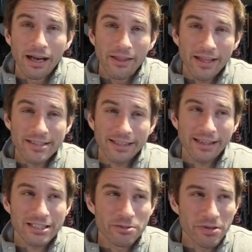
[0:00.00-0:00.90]
and that's like
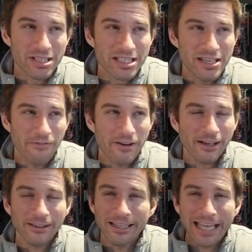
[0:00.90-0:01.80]
that
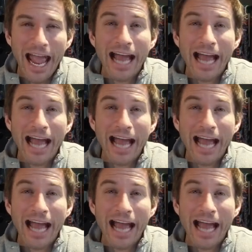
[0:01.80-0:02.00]
specific like